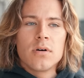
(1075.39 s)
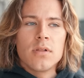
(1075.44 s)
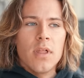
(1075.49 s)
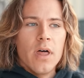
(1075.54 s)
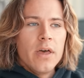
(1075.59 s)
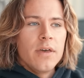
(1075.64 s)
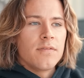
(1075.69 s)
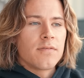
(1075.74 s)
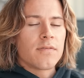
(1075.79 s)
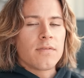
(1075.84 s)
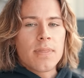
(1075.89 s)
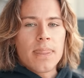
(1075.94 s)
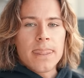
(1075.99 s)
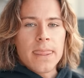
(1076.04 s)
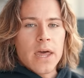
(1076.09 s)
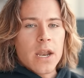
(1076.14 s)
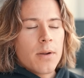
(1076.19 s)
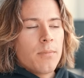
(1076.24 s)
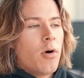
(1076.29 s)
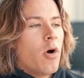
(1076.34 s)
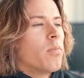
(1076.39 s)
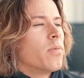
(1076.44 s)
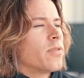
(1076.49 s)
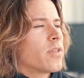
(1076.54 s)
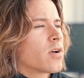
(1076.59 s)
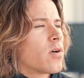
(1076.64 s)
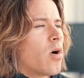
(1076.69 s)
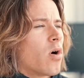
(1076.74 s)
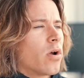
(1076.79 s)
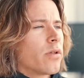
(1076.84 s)
life and I'm hoping
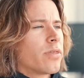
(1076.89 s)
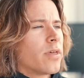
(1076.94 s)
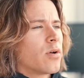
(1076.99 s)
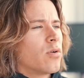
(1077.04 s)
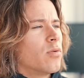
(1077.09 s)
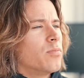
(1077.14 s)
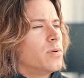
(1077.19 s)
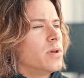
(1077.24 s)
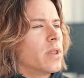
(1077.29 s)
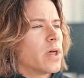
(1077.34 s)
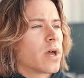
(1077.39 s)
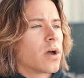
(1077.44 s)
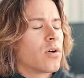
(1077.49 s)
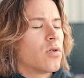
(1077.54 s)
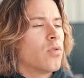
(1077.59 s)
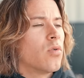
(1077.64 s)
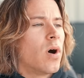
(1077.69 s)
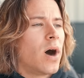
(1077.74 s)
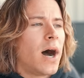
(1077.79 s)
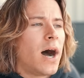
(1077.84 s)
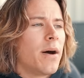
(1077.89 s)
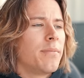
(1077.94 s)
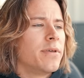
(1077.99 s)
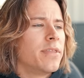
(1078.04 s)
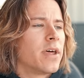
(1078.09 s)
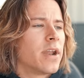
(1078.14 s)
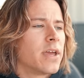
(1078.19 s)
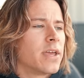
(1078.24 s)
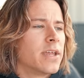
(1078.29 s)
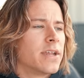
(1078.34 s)
the car thing will be like a cool hobby
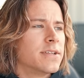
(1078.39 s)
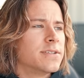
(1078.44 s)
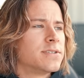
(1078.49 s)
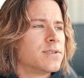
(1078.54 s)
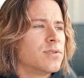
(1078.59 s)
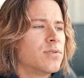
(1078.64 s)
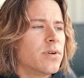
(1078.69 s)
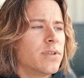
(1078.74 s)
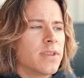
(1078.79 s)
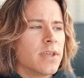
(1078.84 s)
that I get into.